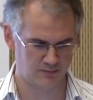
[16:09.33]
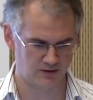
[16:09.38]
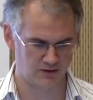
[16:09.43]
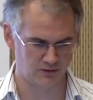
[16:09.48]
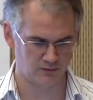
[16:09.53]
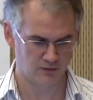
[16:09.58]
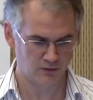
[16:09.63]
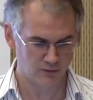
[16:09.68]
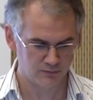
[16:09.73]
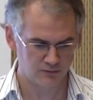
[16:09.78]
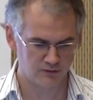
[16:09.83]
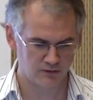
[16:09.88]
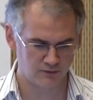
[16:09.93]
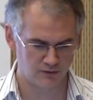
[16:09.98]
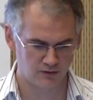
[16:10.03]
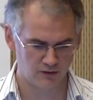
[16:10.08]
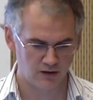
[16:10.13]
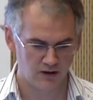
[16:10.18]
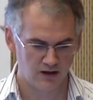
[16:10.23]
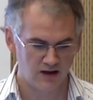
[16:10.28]
my own home
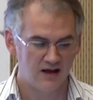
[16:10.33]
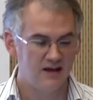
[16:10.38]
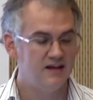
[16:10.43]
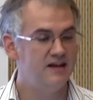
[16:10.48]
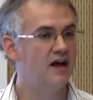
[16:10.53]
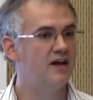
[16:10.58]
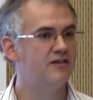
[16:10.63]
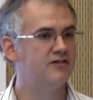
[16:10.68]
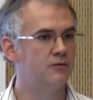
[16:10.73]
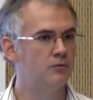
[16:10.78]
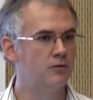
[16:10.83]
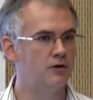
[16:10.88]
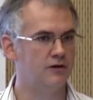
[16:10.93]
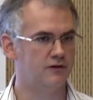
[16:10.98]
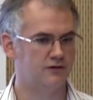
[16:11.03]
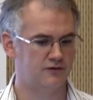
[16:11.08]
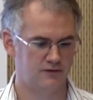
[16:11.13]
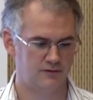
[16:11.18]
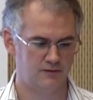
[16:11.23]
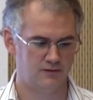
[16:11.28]
server. Yes, it
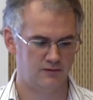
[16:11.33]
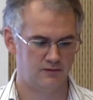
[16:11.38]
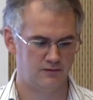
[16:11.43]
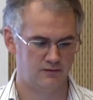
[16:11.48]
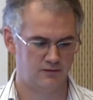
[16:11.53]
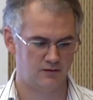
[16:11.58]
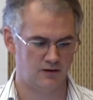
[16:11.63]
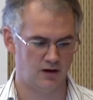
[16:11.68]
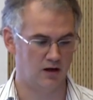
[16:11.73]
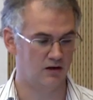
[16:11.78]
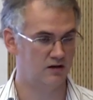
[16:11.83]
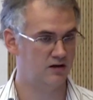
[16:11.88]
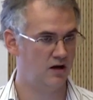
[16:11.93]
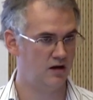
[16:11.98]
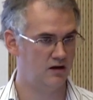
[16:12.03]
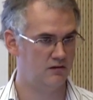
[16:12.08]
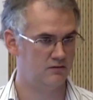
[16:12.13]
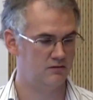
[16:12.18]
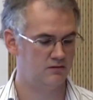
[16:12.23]
works. Okay.